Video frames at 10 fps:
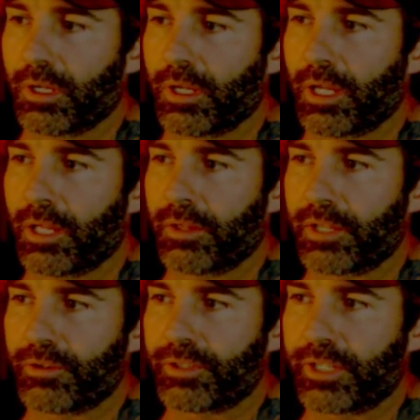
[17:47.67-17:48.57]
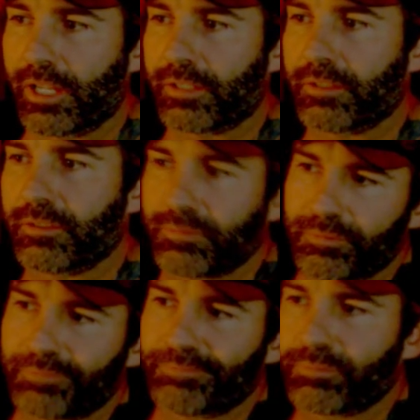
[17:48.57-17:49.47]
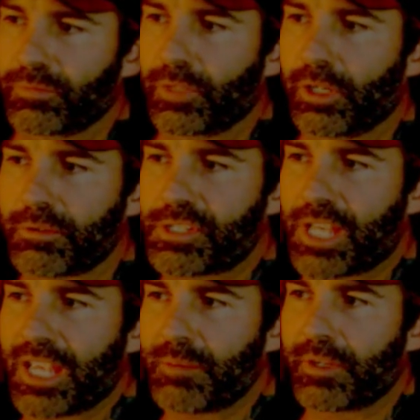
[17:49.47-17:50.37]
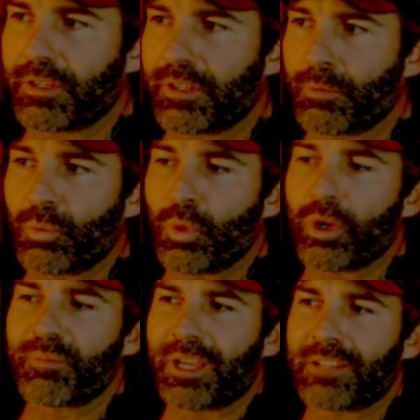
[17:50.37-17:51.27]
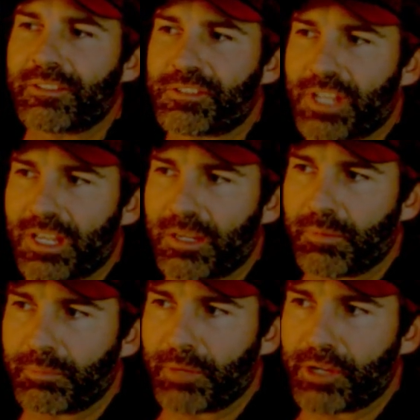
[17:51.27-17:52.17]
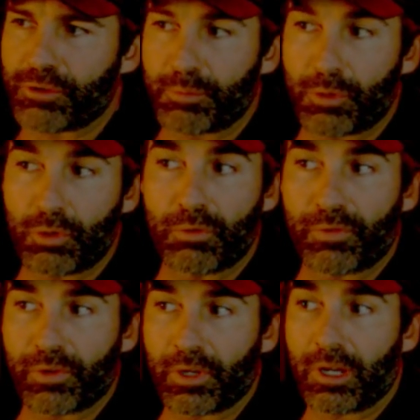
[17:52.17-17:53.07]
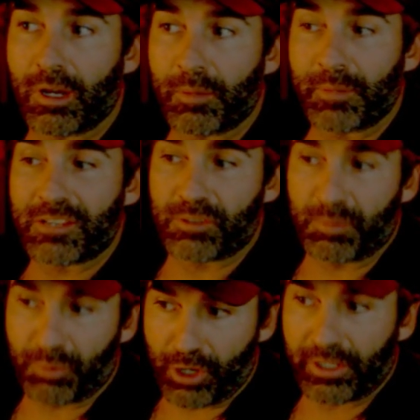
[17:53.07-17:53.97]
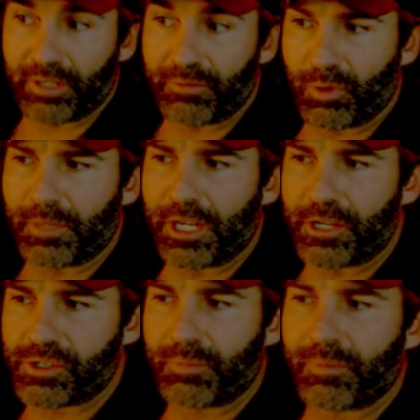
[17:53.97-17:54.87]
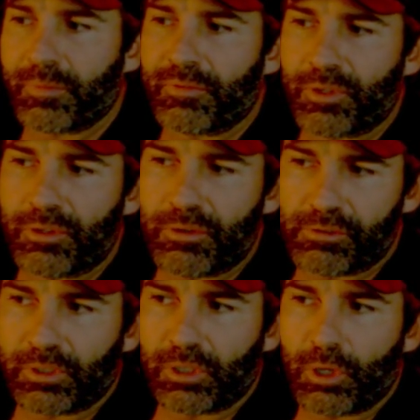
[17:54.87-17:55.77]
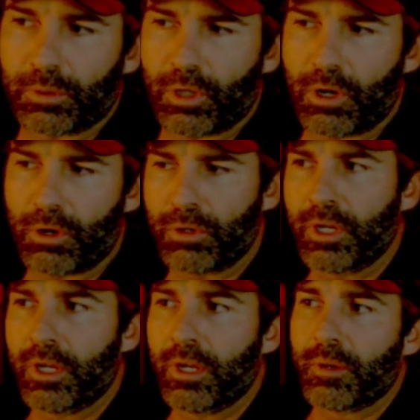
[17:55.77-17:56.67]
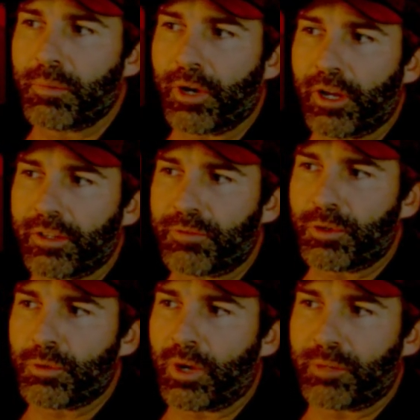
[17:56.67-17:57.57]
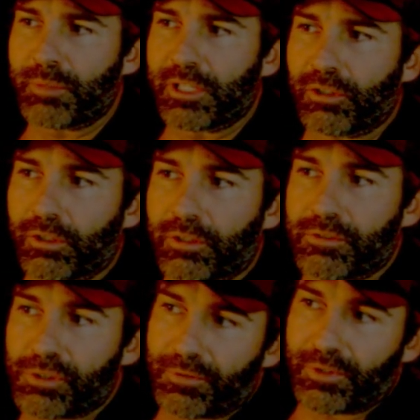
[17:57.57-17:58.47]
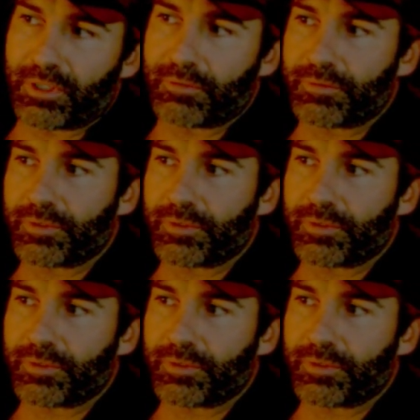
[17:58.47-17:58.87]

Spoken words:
and then you'd get, same, it would have been the same measured move as the broadening formation if you use the lower low. But if you want to be a little conservative,